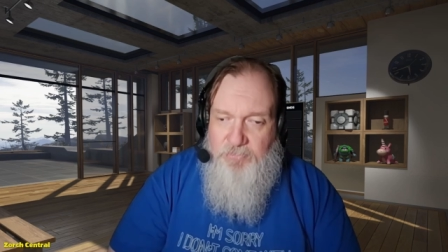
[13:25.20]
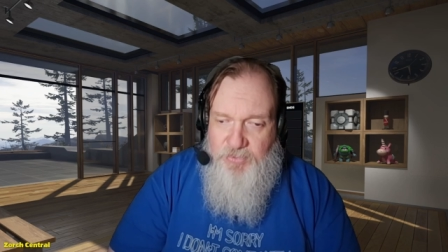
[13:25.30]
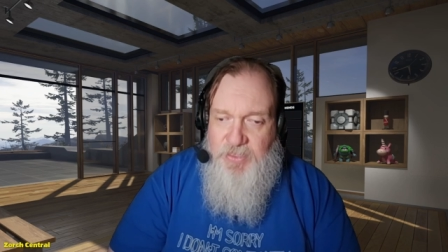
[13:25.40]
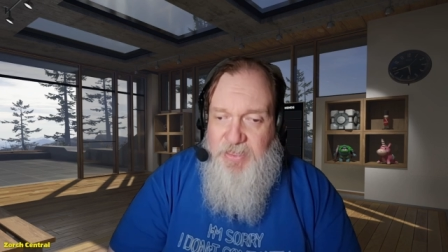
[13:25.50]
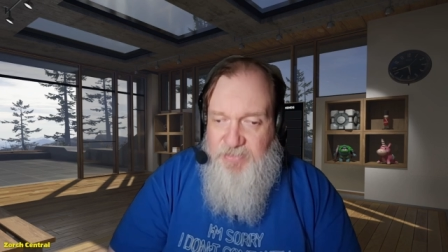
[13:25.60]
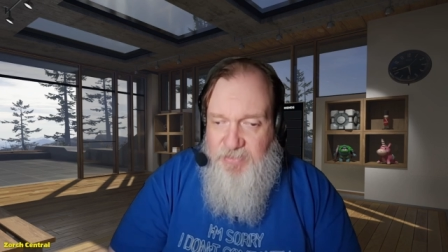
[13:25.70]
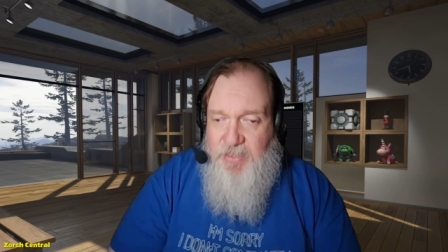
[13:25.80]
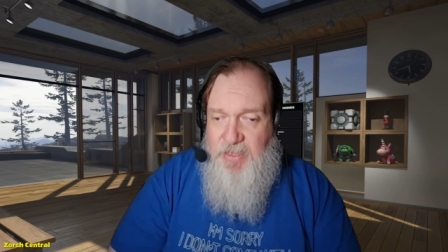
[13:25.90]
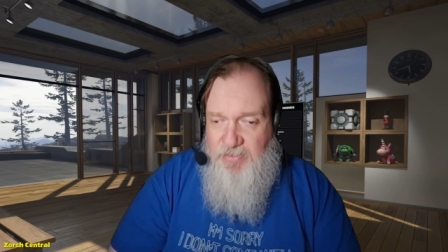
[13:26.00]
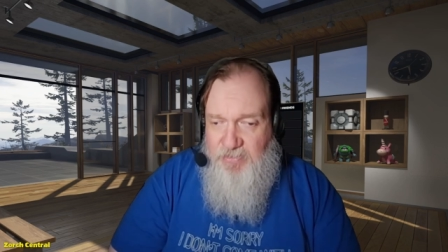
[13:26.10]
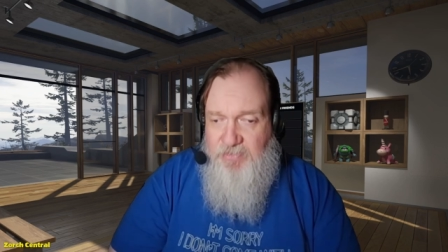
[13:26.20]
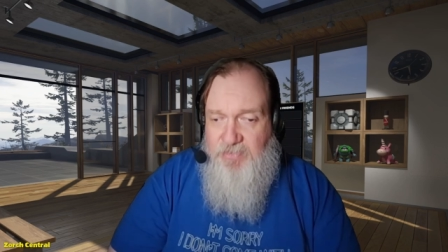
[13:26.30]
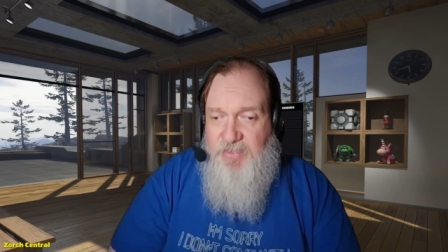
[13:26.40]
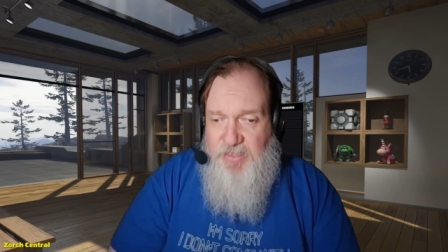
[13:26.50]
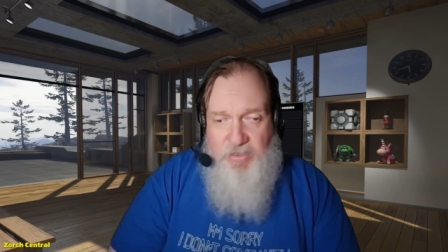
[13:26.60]
this is
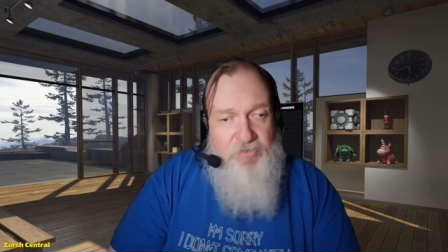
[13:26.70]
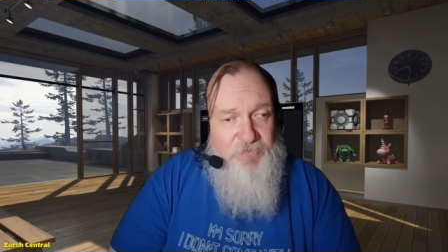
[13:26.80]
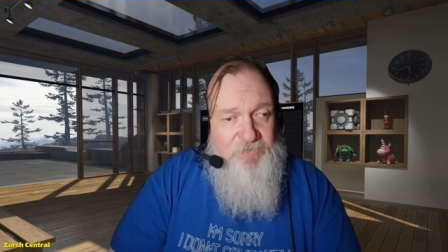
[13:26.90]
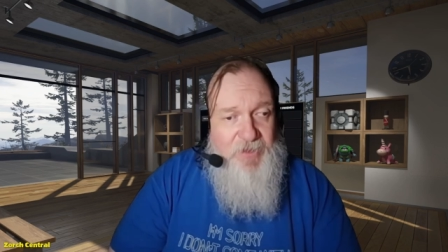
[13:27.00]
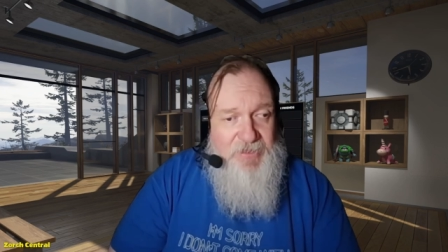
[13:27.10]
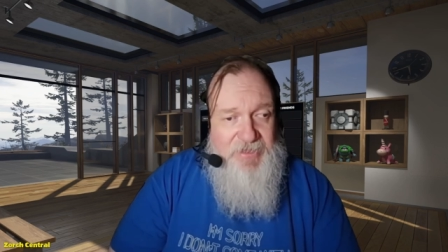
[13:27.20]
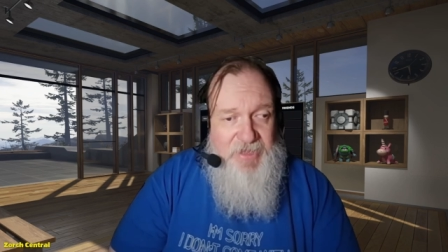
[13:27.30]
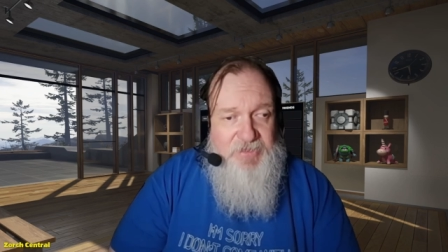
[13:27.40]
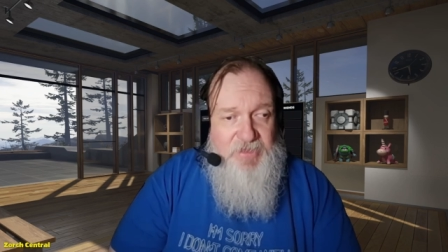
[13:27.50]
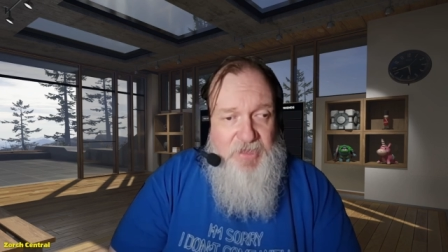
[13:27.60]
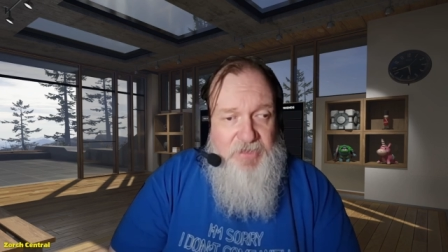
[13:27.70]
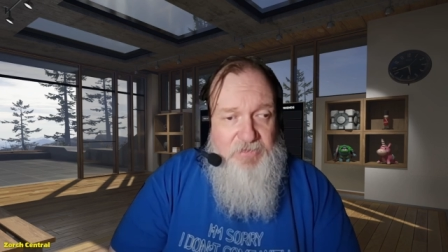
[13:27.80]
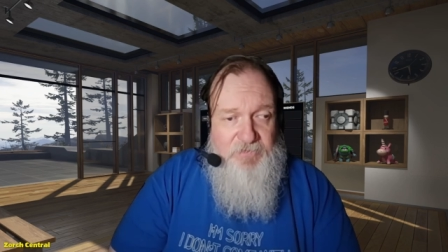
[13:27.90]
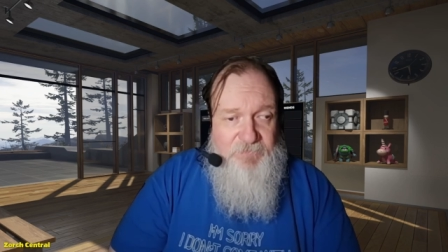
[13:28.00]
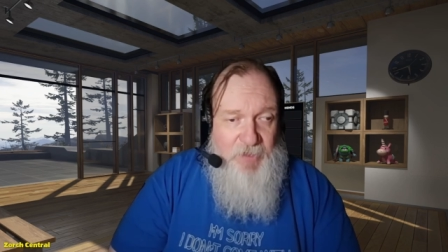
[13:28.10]
the year to finally get it done.
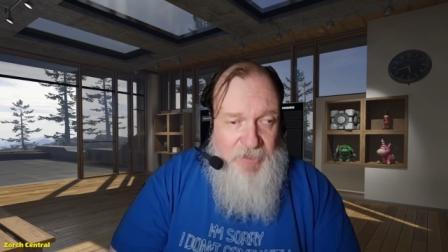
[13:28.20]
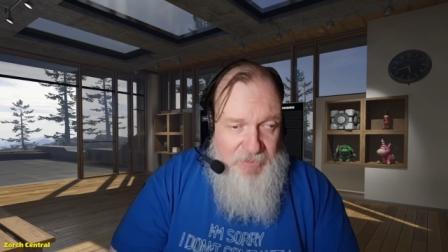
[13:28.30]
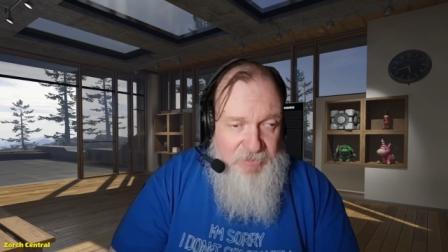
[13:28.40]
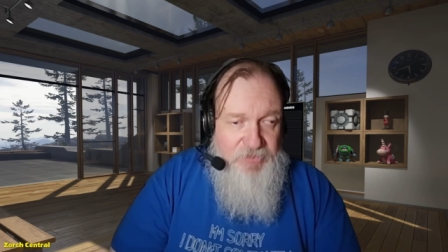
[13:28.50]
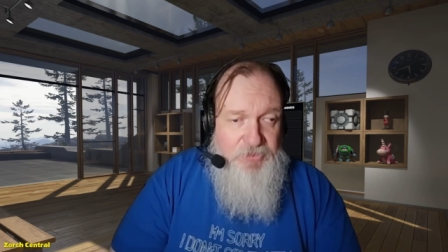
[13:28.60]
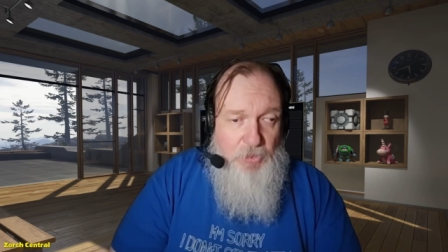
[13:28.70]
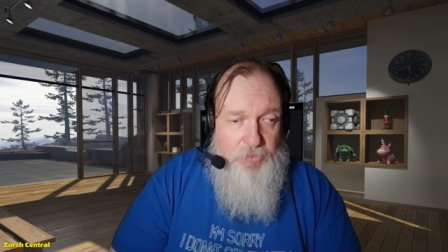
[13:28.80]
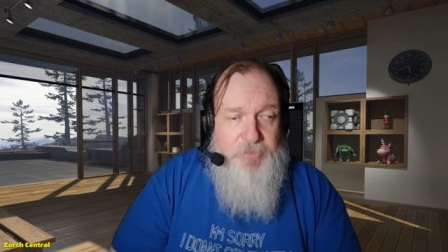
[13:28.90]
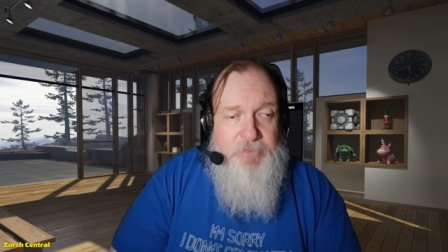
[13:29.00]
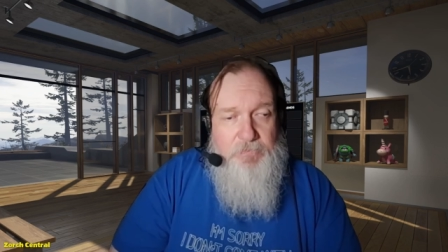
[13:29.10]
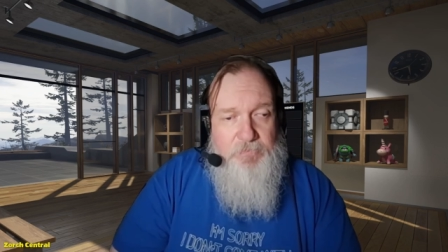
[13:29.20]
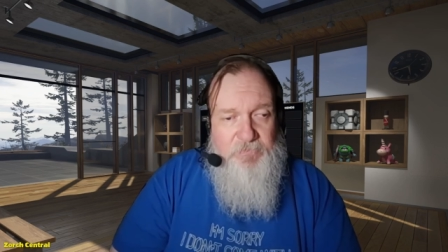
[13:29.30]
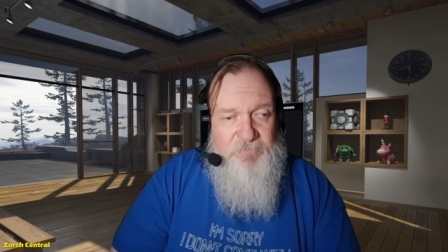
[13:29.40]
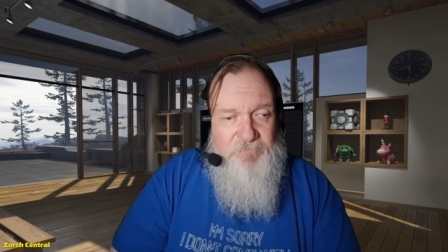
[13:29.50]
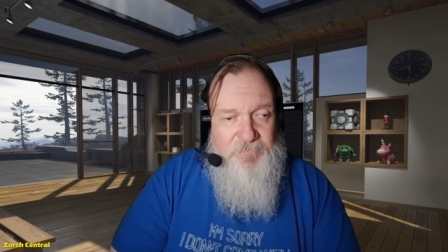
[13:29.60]
Finally start
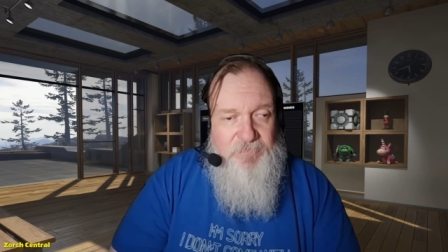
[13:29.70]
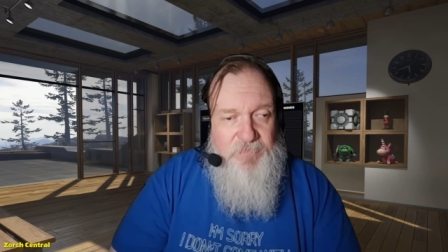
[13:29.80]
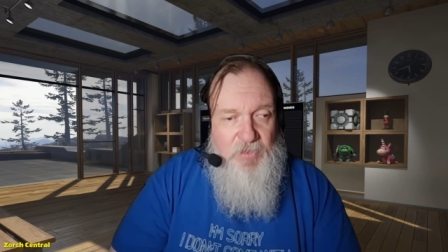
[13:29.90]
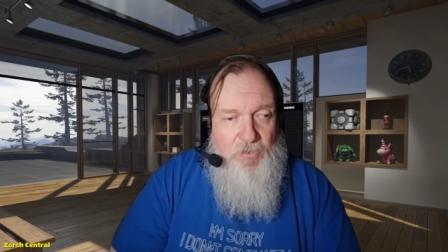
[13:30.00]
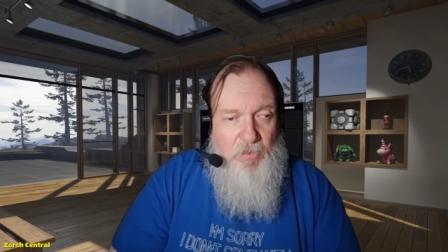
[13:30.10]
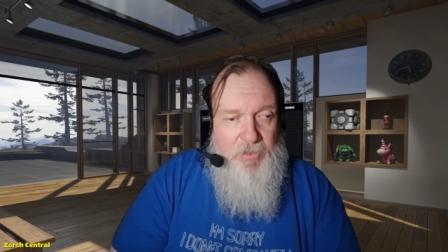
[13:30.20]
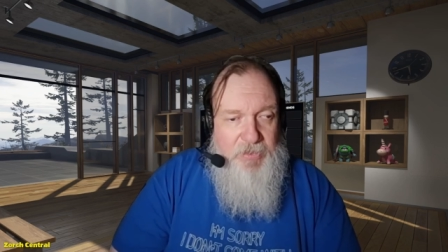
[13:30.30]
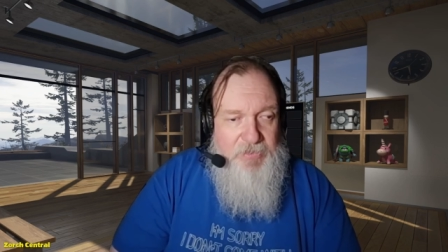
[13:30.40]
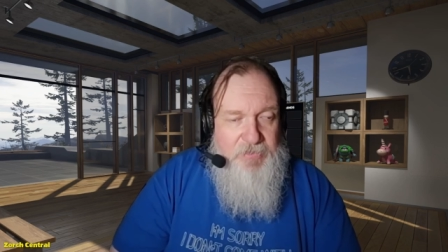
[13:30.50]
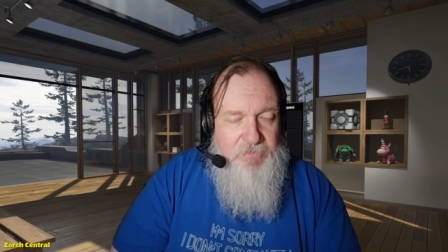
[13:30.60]
on it.